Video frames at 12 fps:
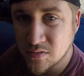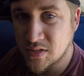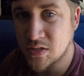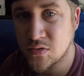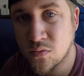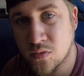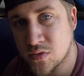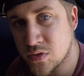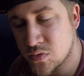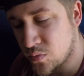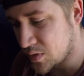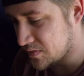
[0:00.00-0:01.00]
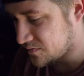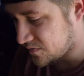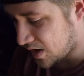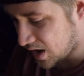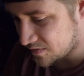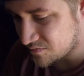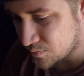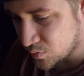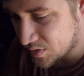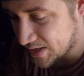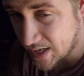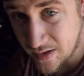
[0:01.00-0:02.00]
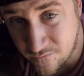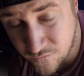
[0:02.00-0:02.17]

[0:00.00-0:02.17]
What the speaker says: get torqued to 25.8